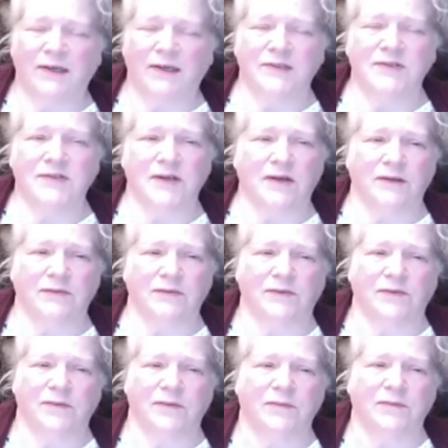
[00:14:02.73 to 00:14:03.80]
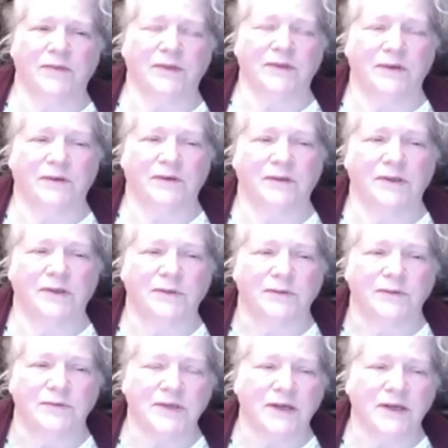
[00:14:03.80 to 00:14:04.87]
suckle from your
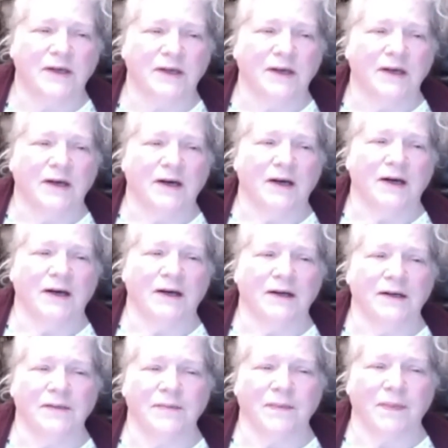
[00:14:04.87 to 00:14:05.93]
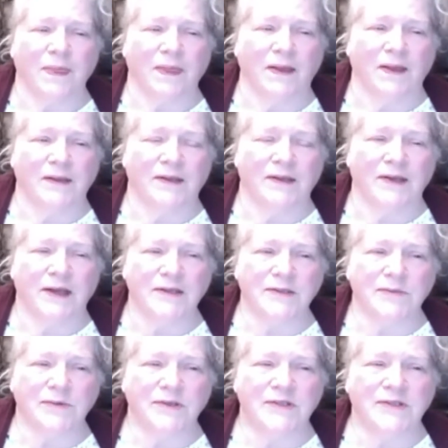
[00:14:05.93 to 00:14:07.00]
ewes. The next
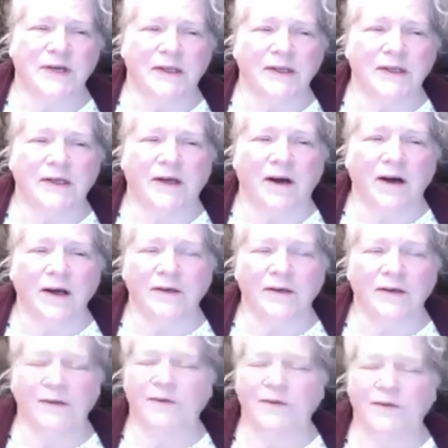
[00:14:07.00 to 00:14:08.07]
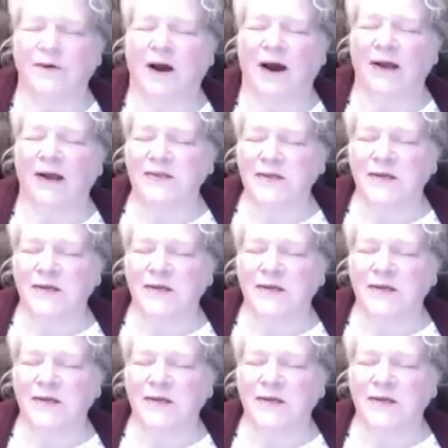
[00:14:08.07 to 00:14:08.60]
one is Gully Gawk, who hides in